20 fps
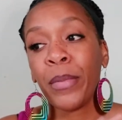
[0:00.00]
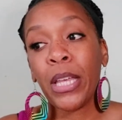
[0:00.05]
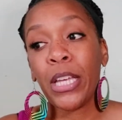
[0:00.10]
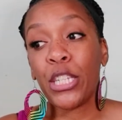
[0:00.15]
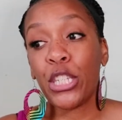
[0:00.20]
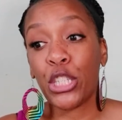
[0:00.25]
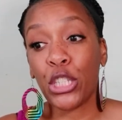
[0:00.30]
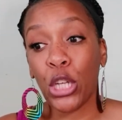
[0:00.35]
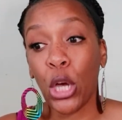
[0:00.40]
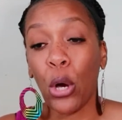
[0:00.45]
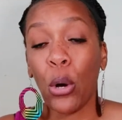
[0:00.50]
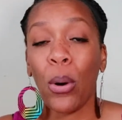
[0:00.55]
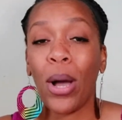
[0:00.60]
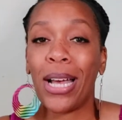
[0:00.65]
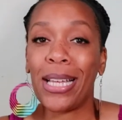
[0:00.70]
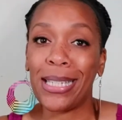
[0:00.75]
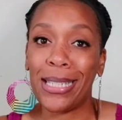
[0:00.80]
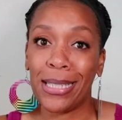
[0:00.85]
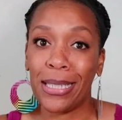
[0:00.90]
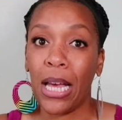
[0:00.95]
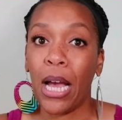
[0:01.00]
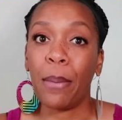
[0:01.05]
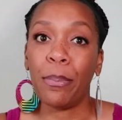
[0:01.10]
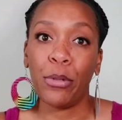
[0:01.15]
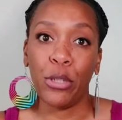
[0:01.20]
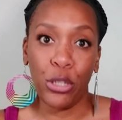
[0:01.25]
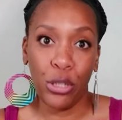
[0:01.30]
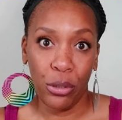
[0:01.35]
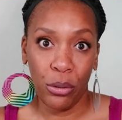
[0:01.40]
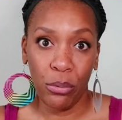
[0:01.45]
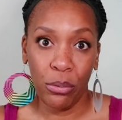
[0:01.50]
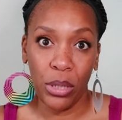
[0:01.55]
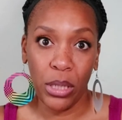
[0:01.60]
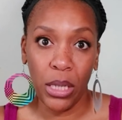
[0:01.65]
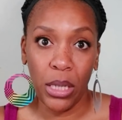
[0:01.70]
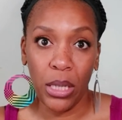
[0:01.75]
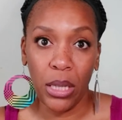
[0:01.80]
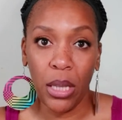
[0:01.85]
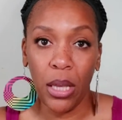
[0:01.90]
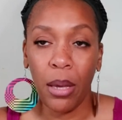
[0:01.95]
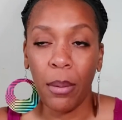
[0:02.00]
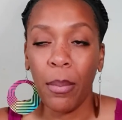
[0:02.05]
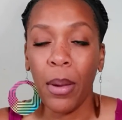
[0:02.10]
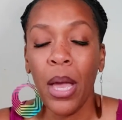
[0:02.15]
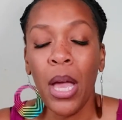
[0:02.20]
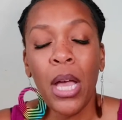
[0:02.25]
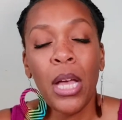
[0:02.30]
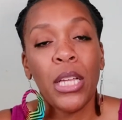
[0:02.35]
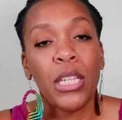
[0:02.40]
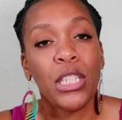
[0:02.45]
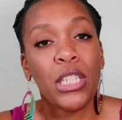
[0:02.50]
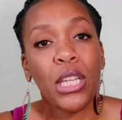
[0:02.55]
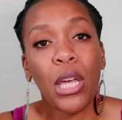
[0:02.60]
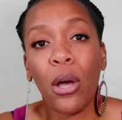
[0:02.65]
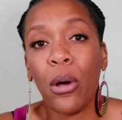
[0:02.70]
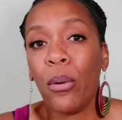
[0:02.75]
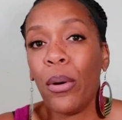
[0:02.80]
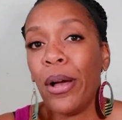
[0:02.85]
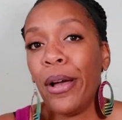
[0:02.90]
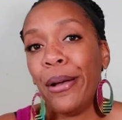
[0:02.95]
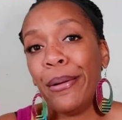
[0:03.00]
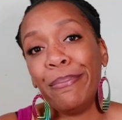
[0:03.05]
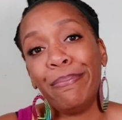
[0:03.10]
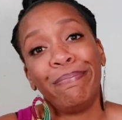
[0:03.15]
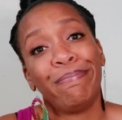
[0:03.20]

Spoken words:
So I stopped using them. So